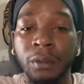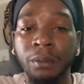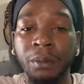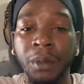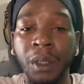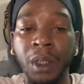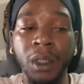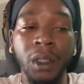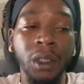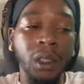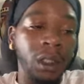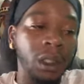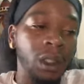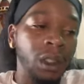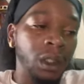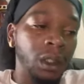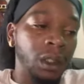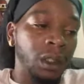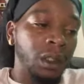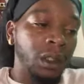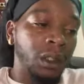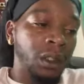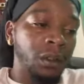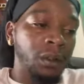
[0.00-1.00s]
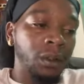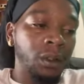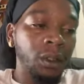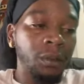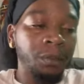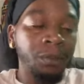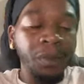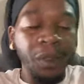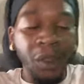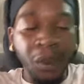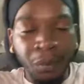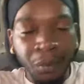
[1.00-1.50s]
Because the
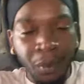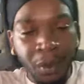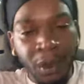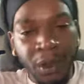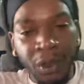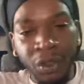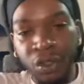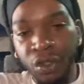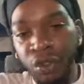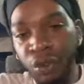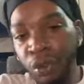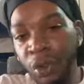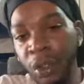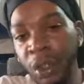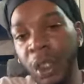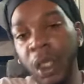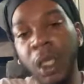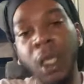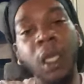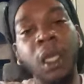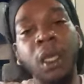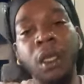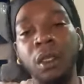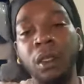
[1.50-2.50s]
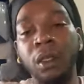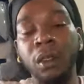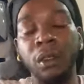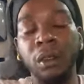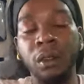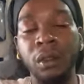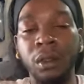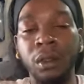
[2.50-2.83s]
people that you encounter